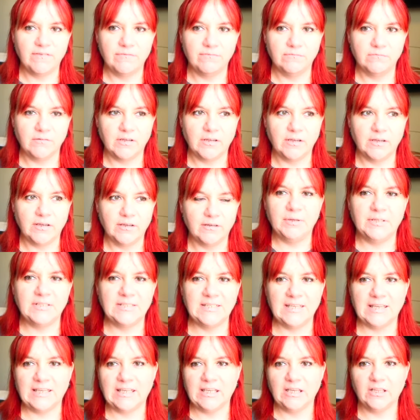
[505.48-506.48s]

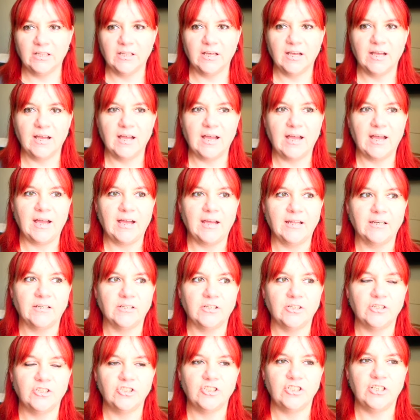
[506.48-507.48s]
particular,
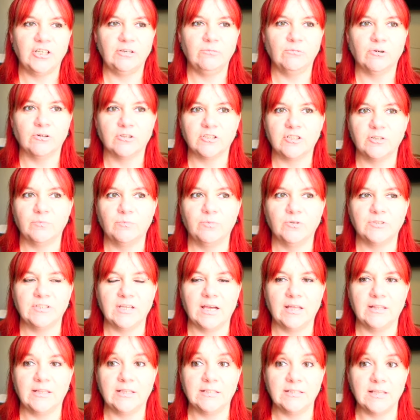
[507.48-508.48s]
and she wants to put
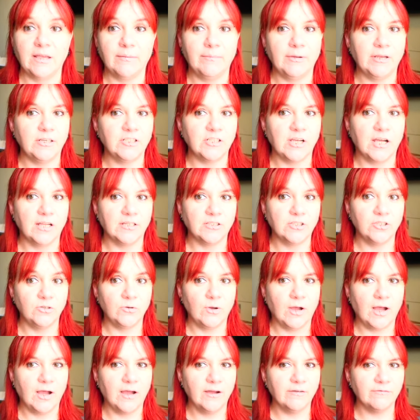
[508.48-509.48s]
out this image, and to
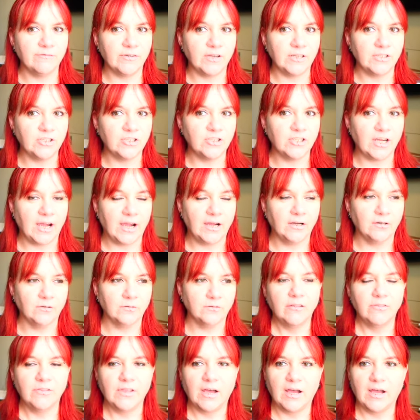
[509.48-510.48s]
have a
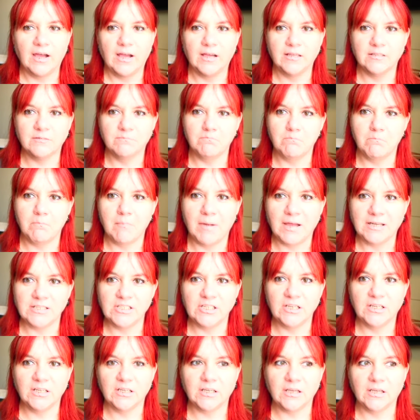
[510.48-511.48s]
child that has
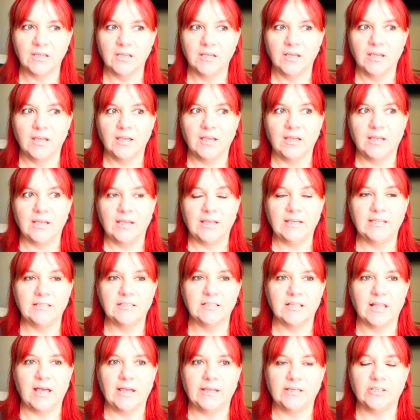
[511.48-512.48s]
magic is
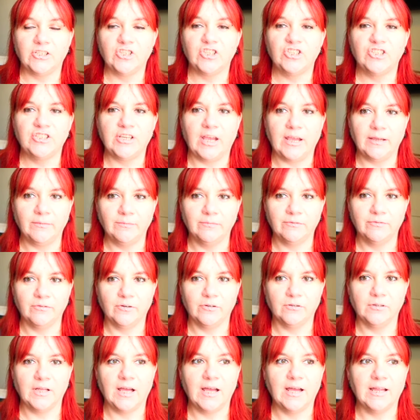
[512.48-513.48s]
like
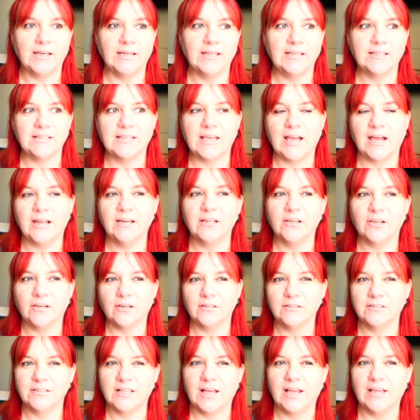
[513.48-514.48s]
shameful. And it kind of
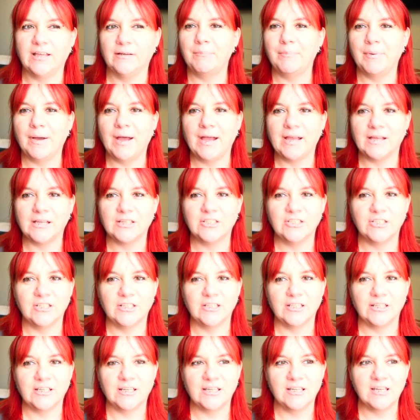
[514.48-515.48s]
goes like back to
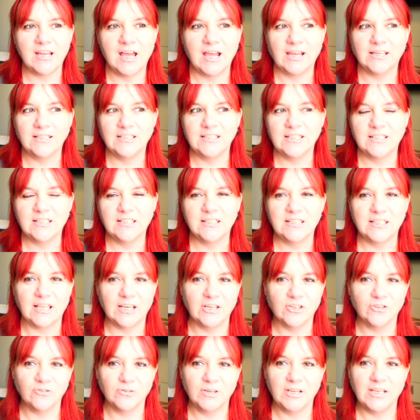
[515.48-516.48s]
the 19th
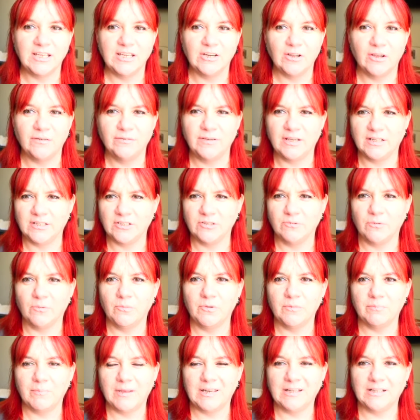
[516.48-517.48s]
century, you know, if you had someone
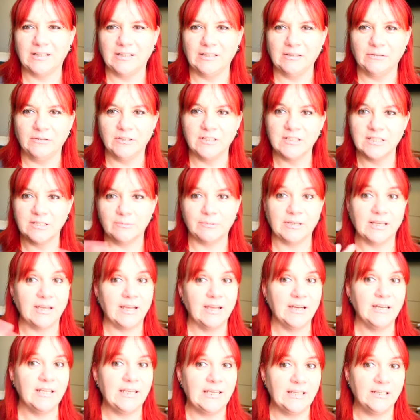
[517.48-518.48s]
with mental illness, they were
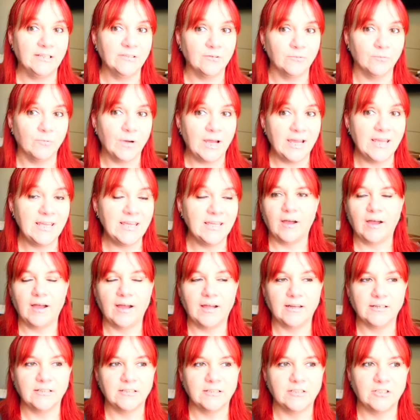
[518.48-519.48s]
kind of hidden away,
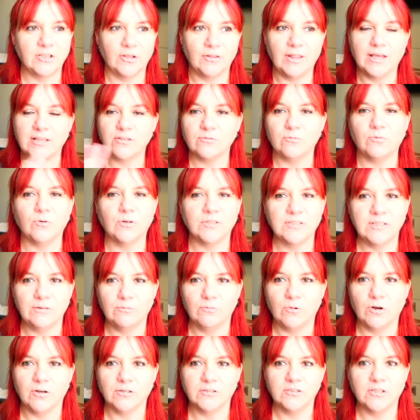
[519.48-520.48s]
and so that's what it
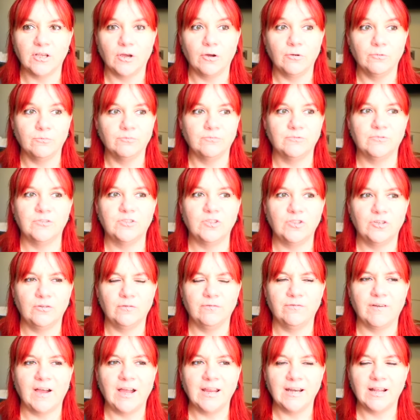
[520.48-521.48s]
was. So to
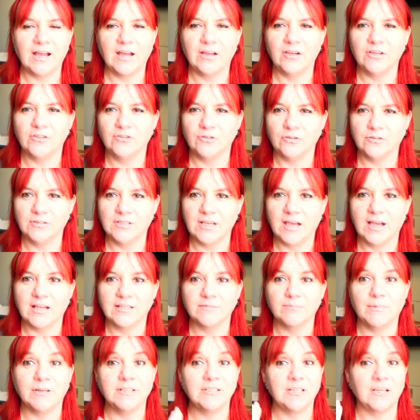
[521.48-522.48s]
find out her daughter
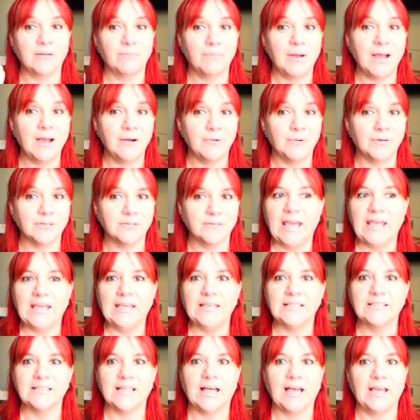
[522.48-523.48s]
has magic powers
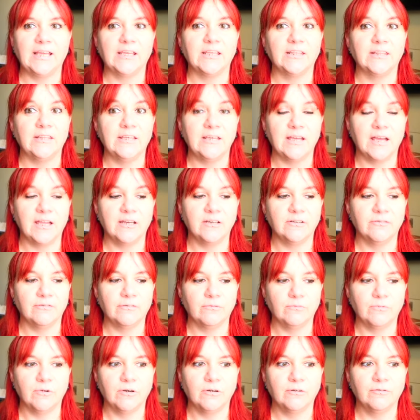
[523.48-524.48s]
is like the end of the
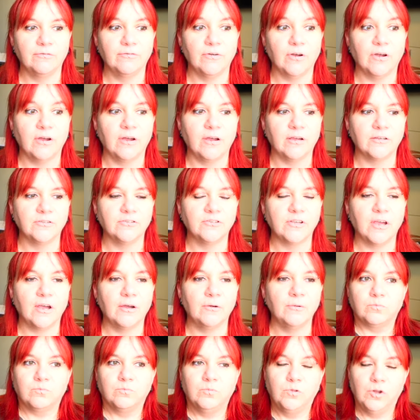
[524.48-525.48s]
world for her.
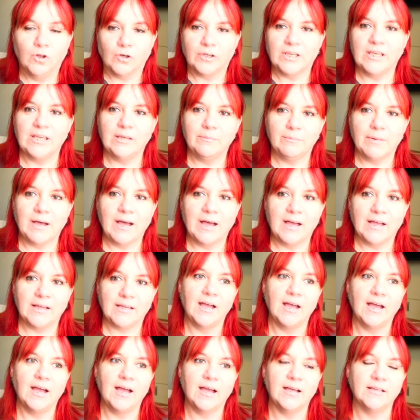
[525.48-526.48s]
So looking back
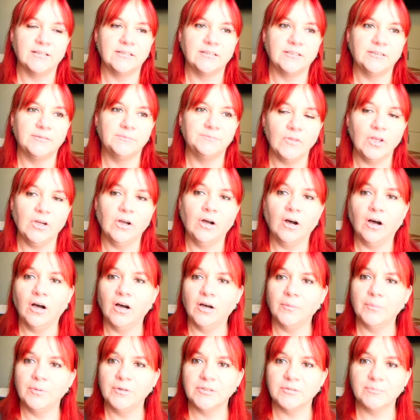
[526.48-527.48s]
at Harper's